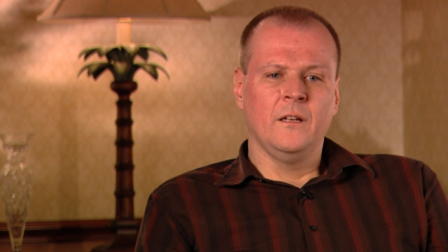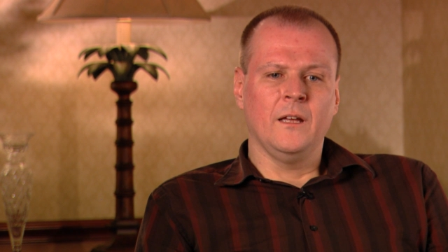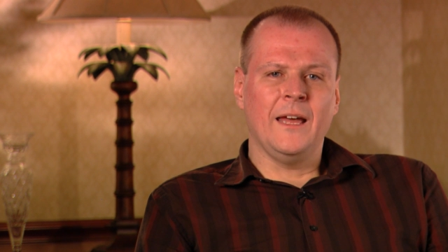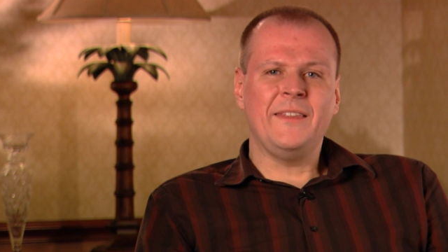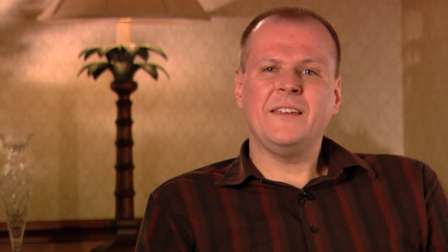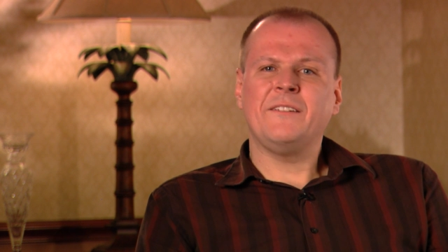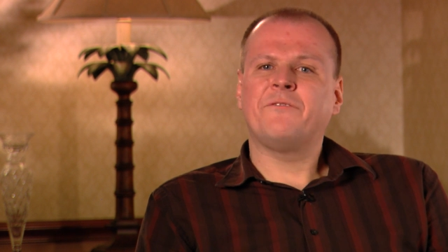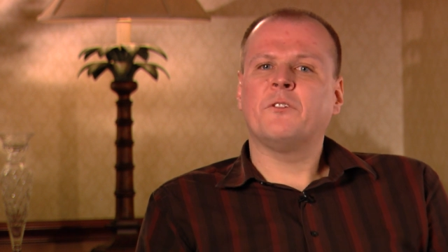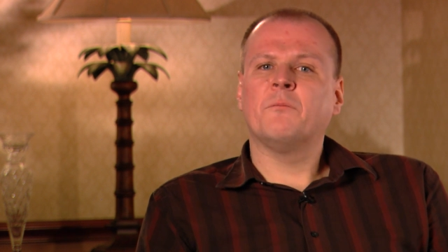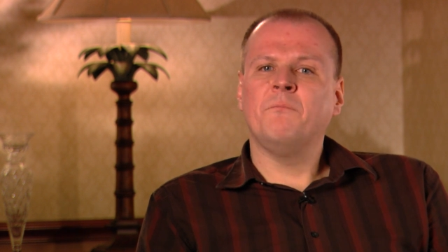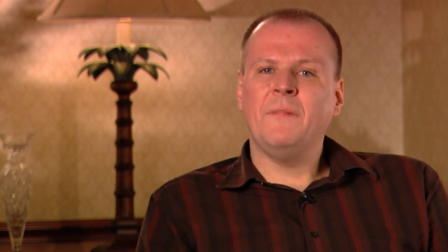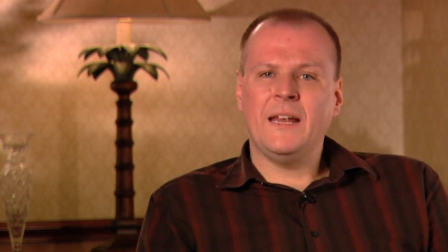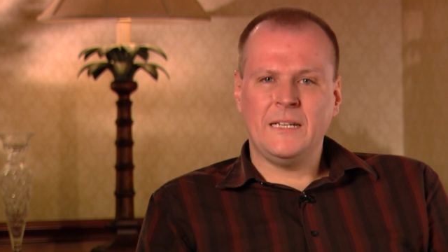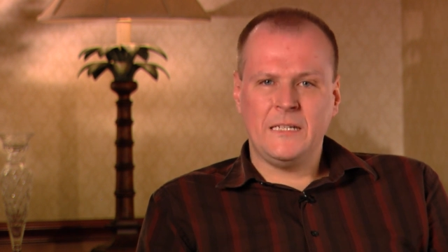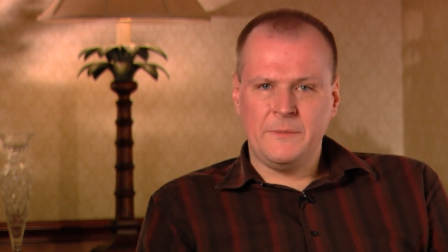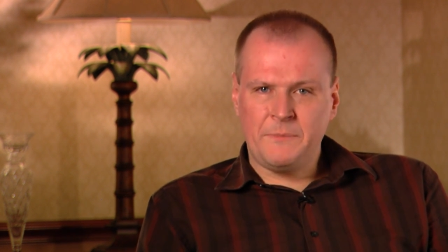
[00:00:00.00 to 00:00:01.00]
I think for
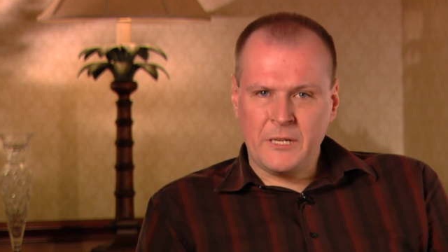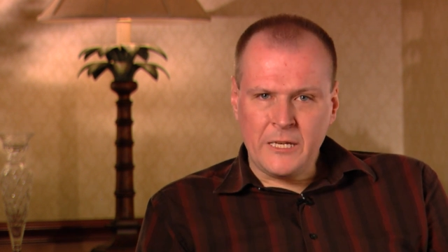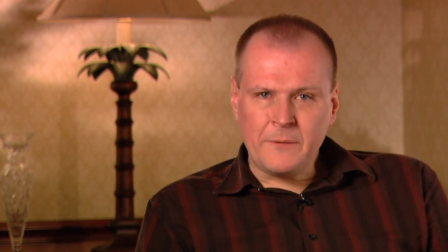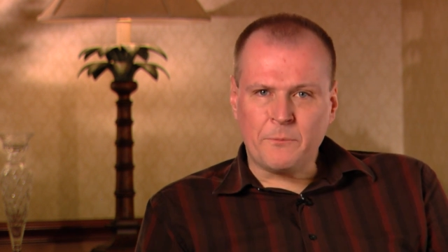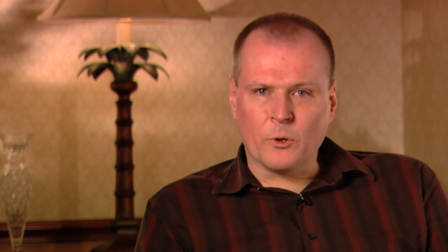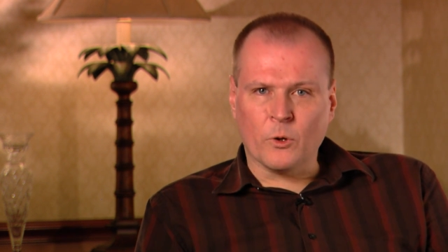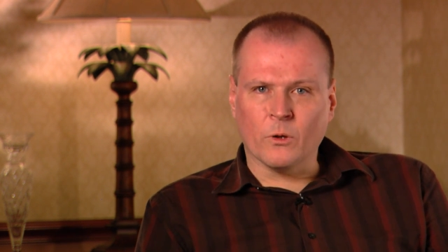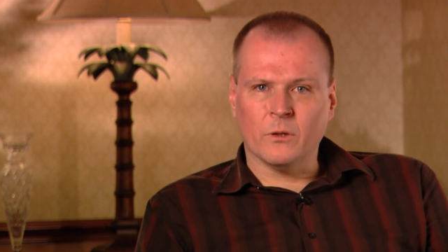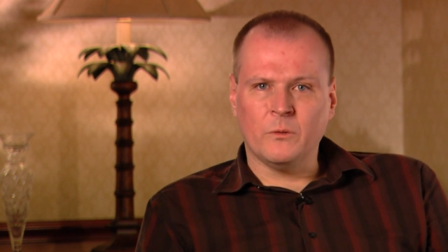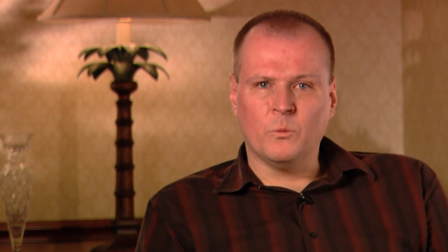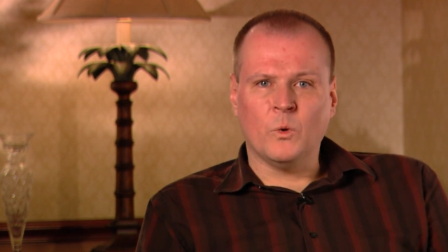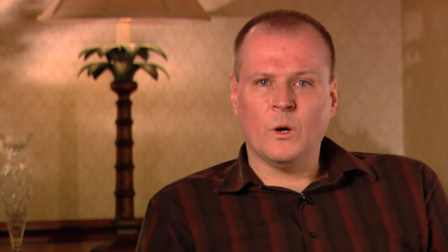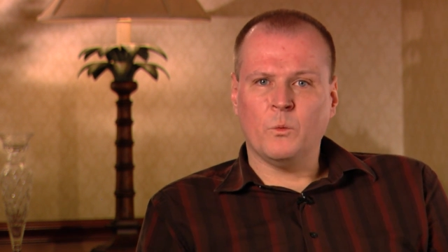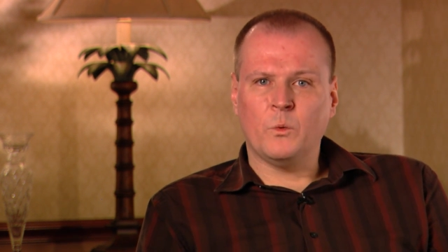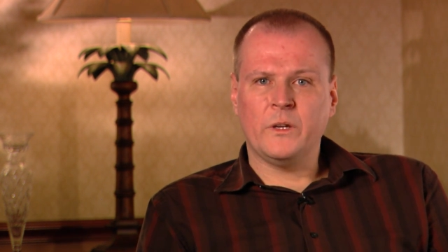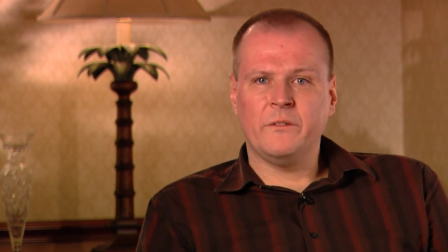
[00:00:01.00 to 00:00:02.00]
many people, and
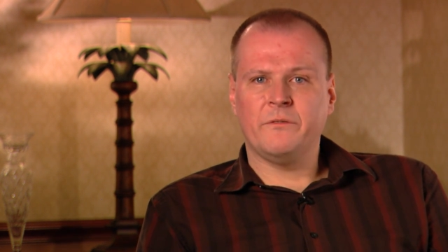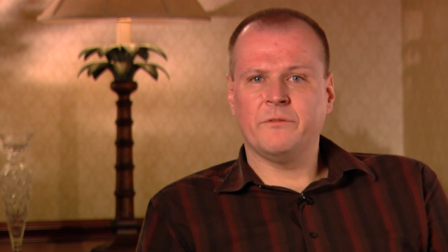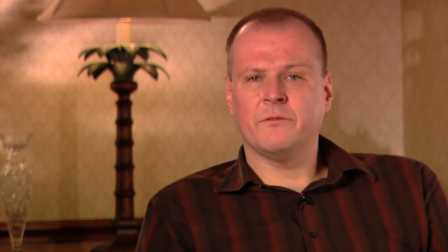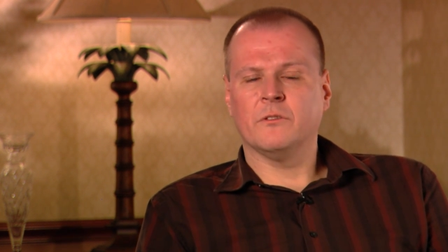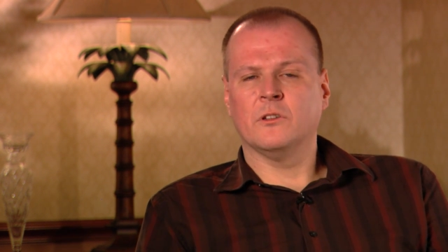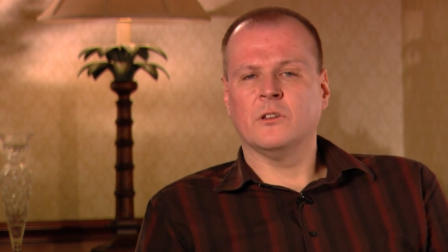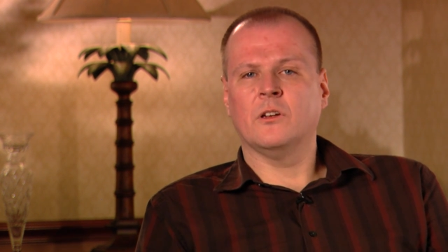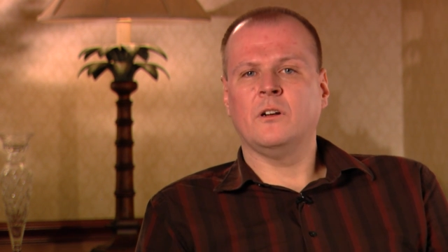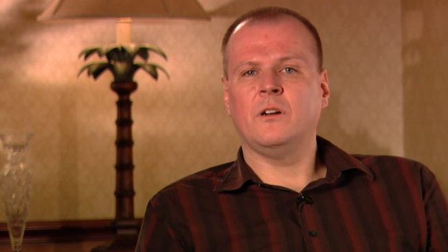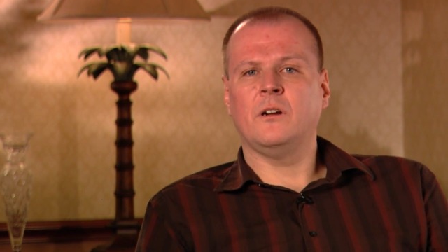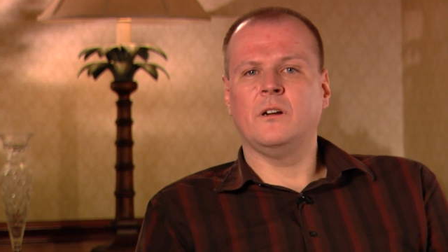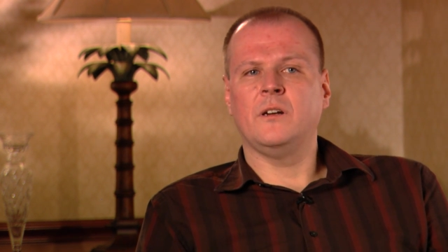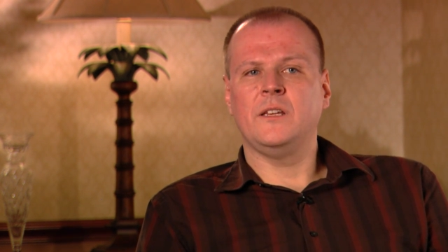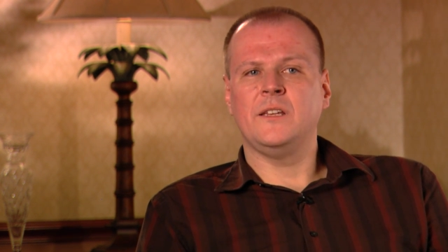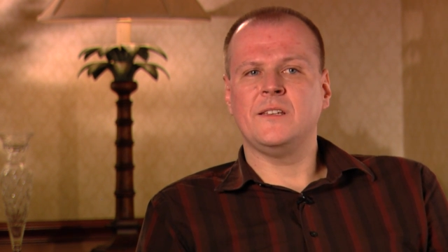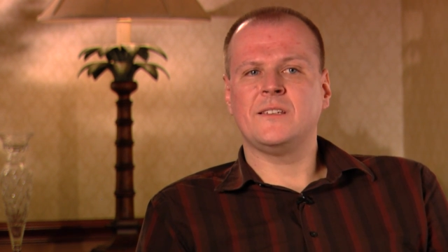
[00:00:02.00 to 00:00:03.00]
what we've
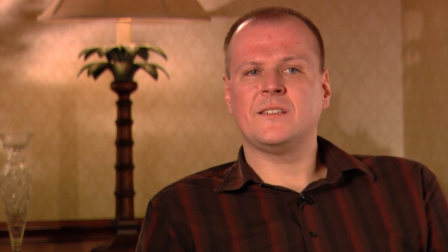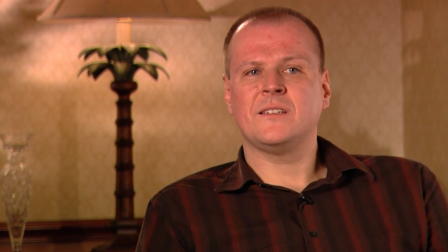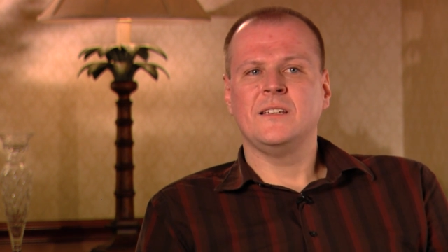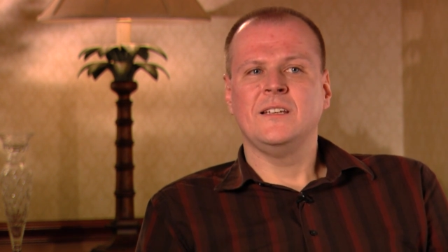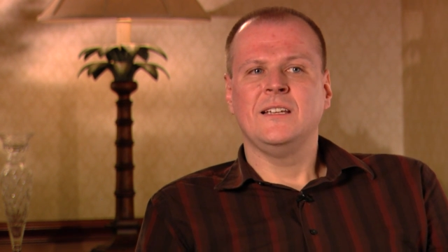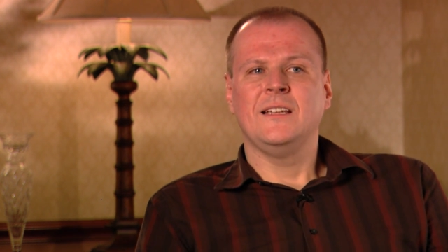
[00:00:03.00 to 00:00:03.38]
learned is